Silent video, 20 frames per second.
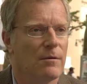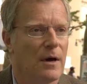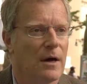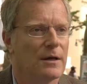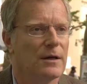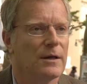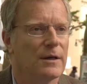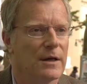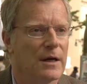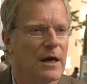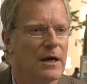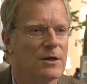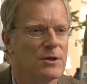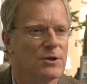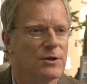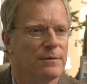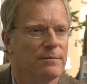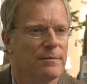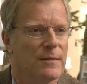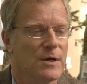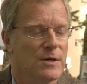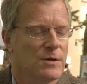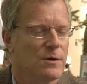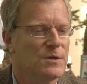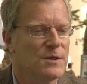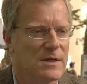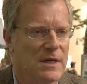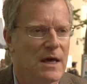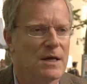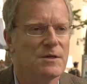under litigation. So
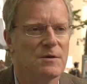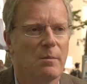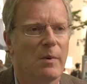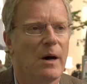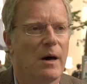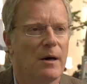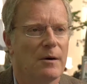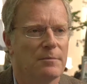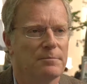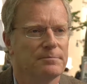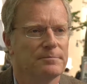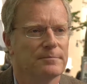it stands apart.